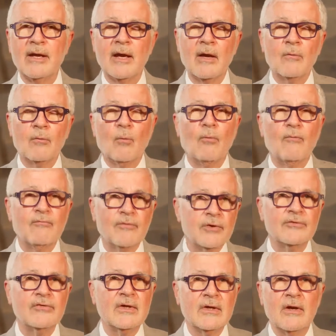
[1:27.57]
And
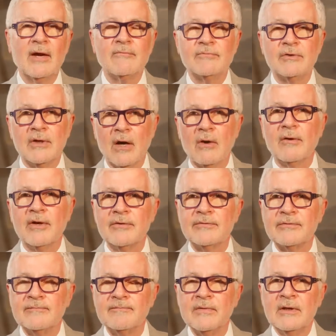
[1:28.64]
first thing you have to know
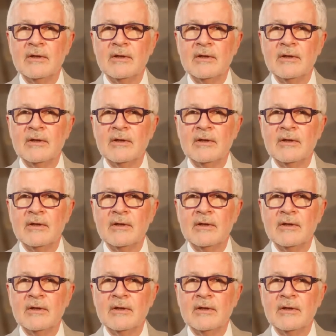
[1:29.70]
is